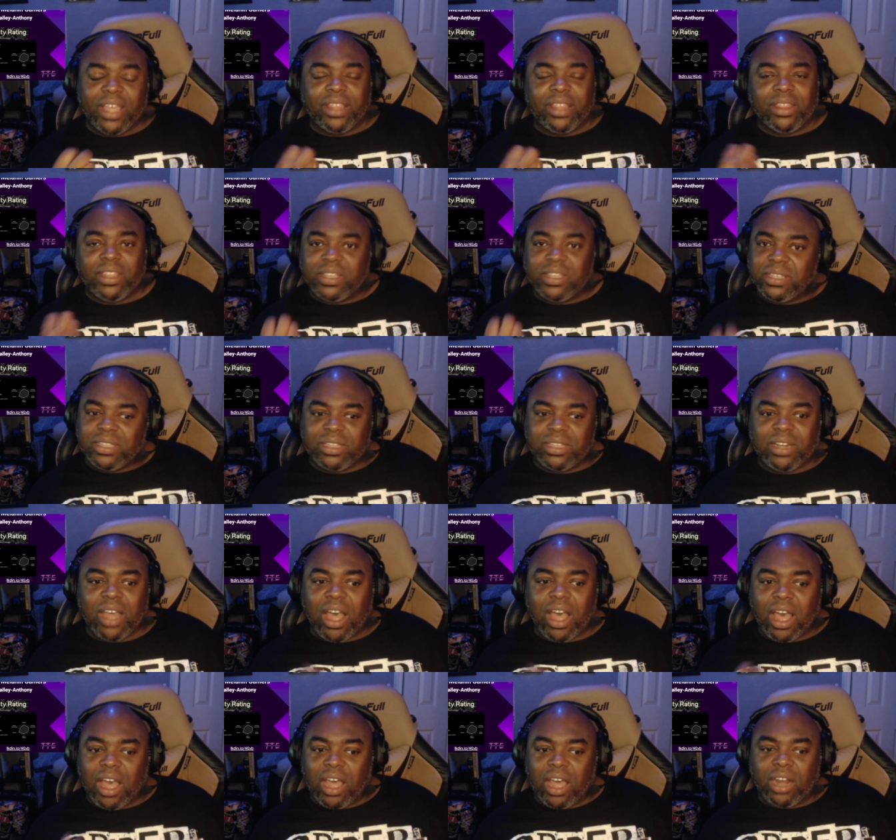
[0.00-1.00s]
This is an
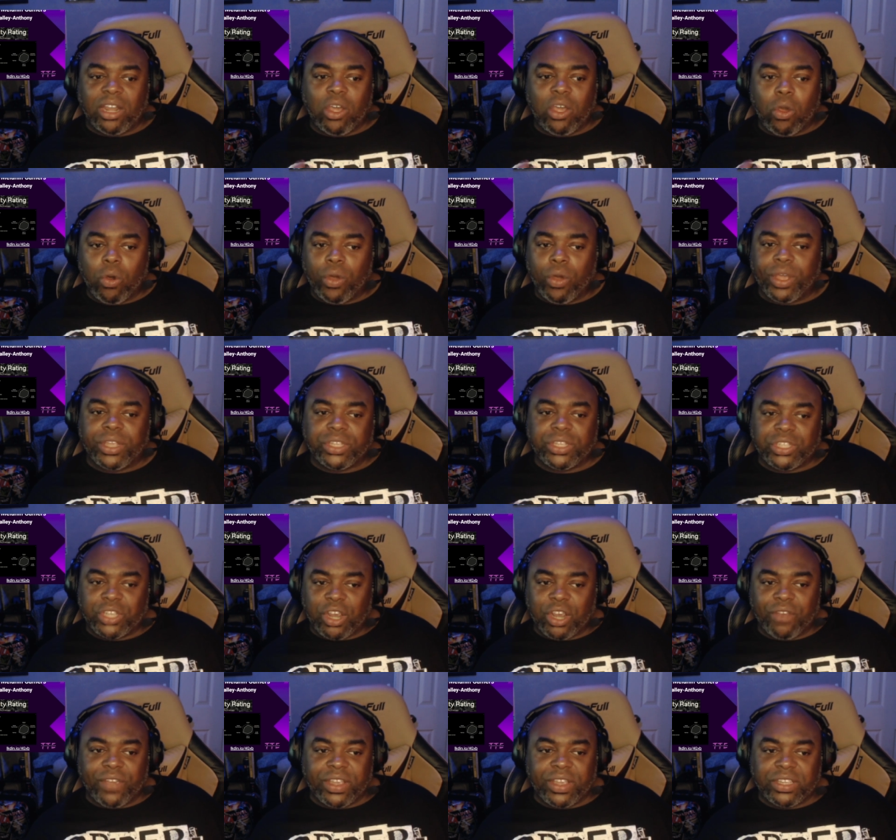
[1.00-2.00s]
ongoing
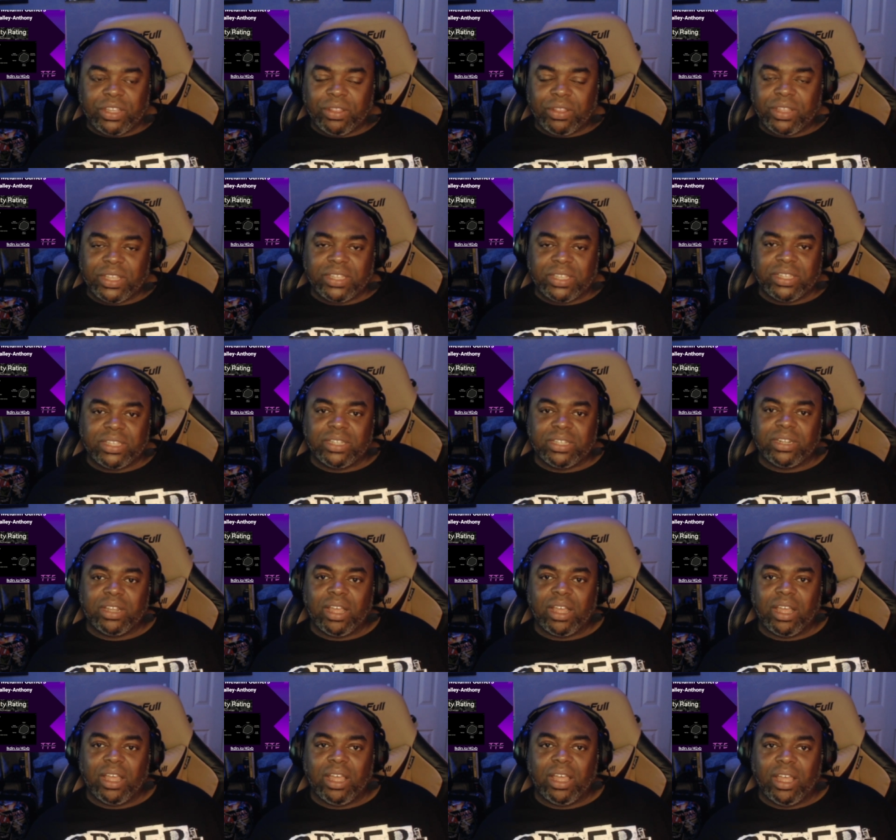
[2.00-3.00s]
survey, so this isn't
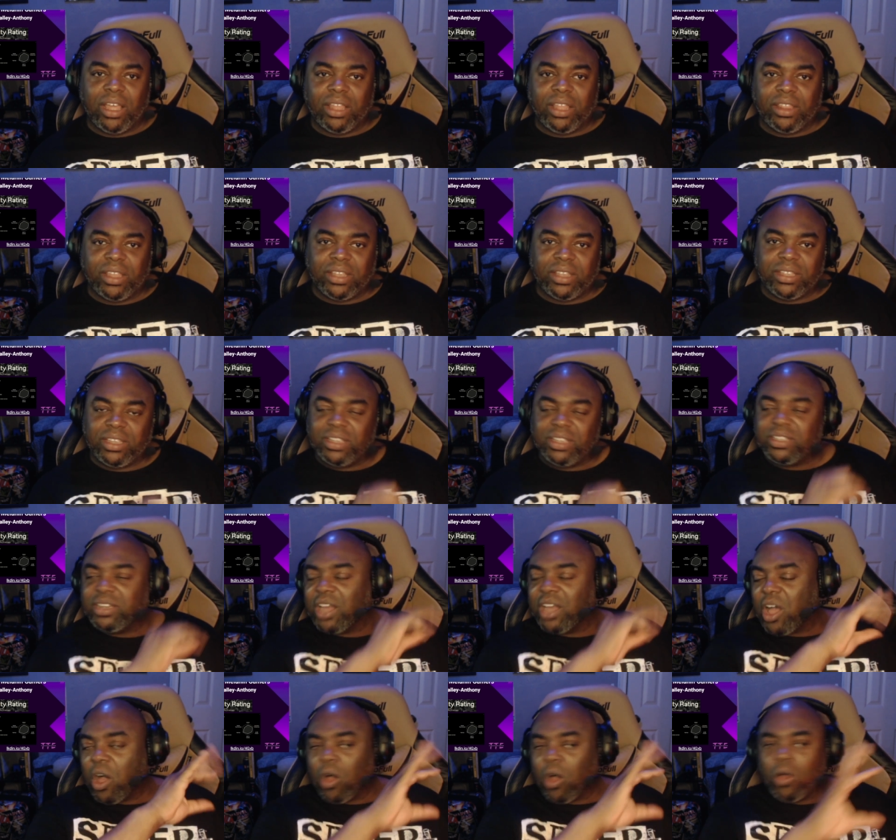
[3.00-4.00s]
uh, this isn't a
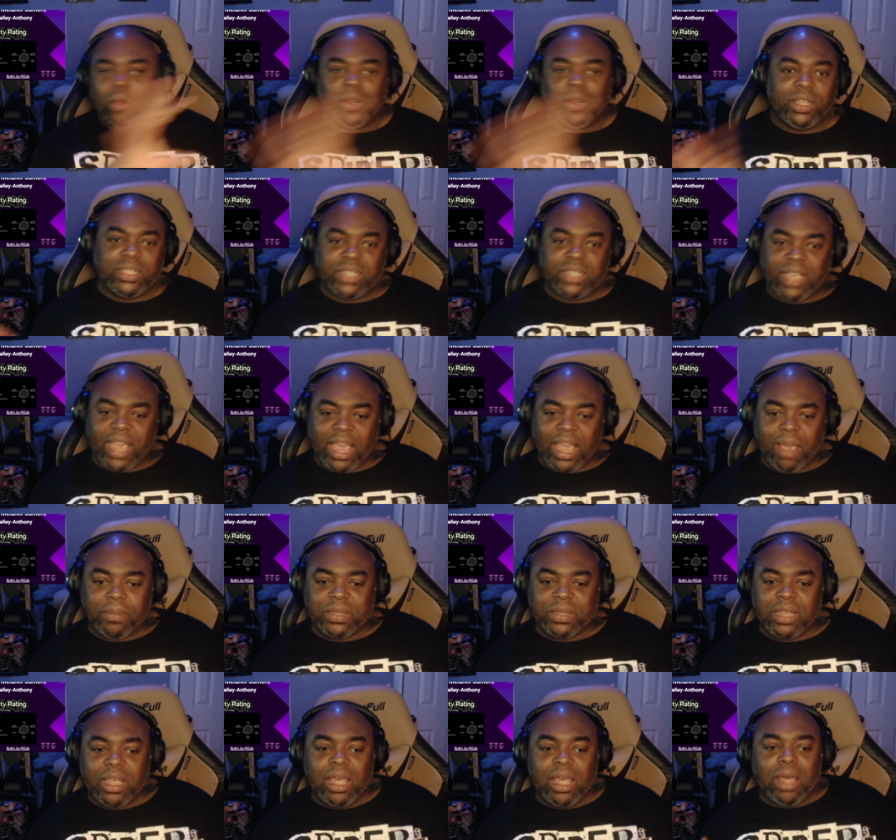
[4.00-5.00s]
whole list of games,
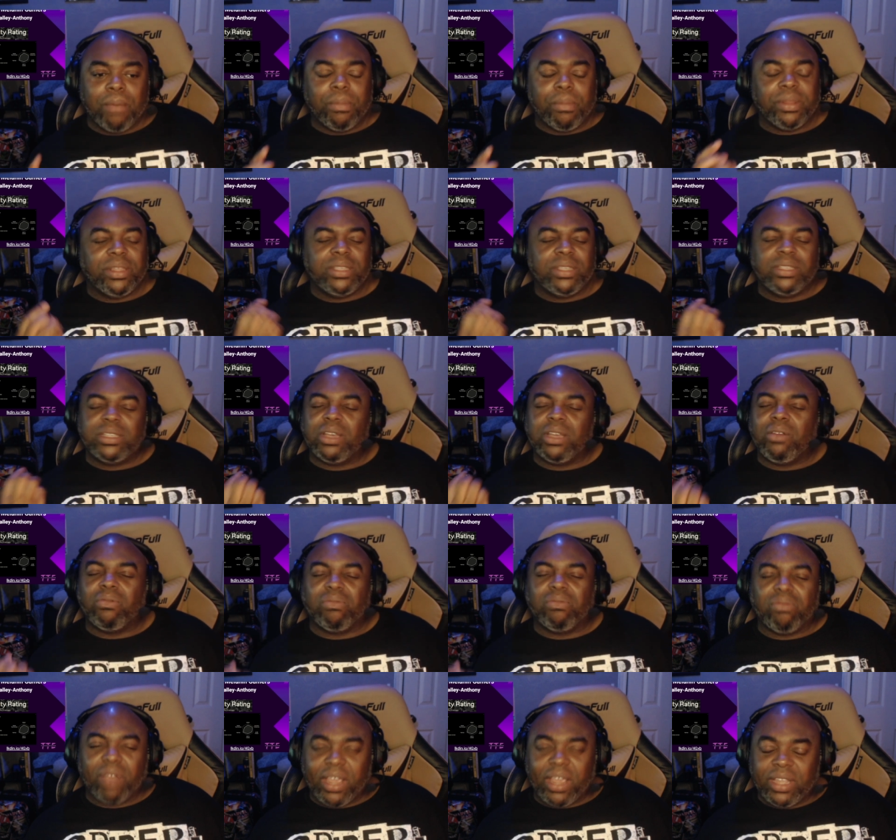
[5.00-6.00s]
but this is a
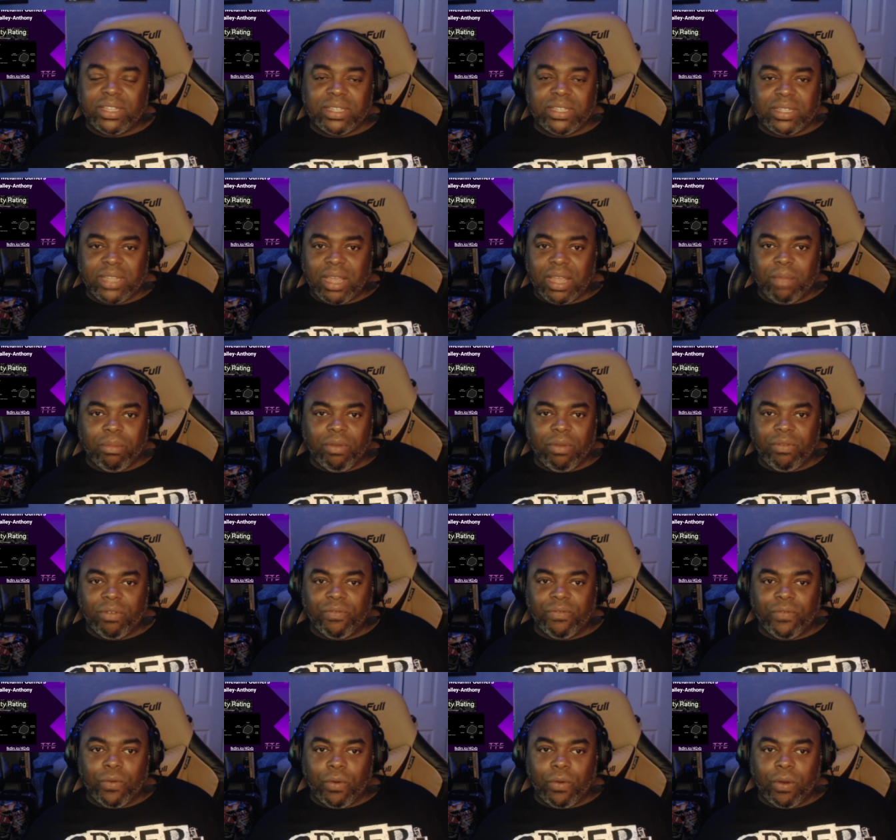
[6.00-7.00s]
great step moving
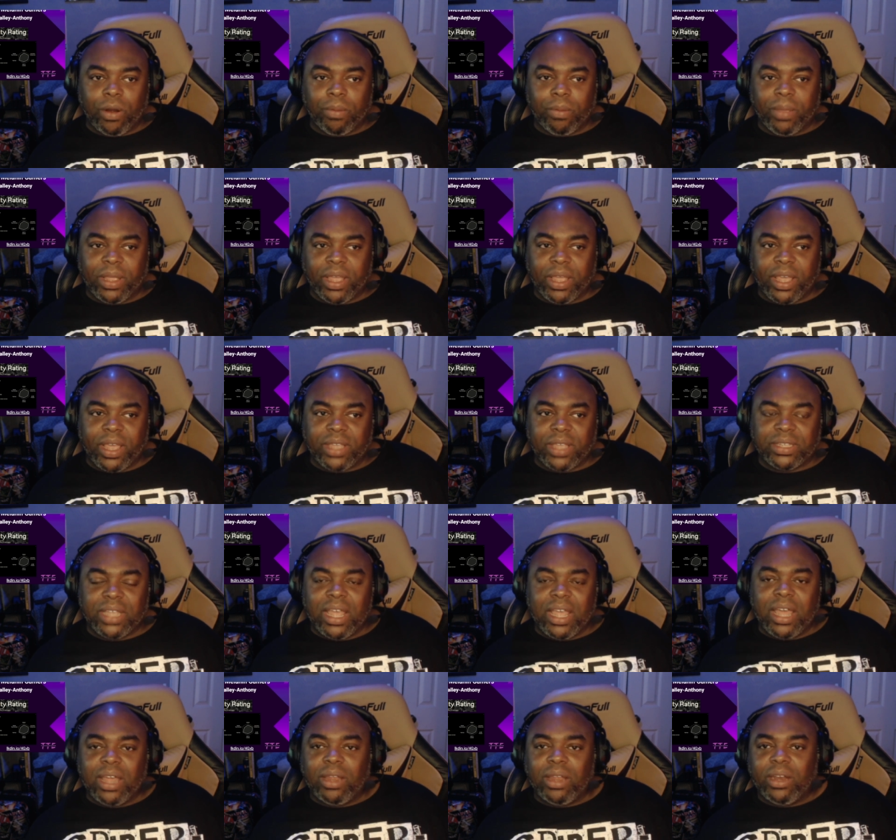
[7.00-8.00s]
forward because
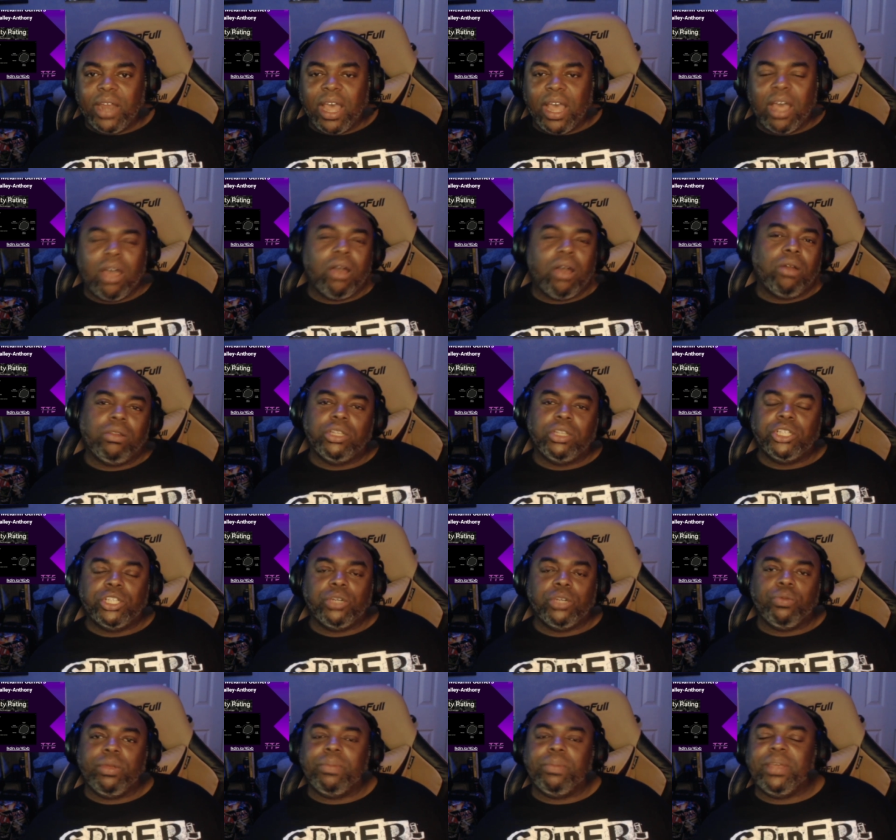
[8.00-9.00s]
not only should
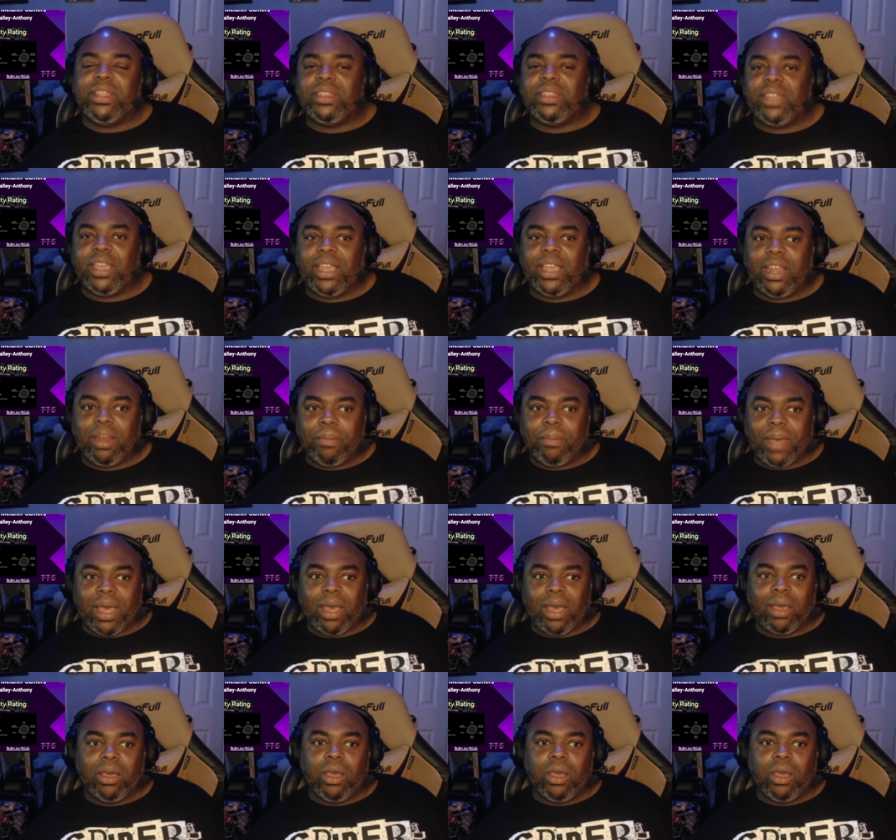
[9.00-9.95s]
we be thinking about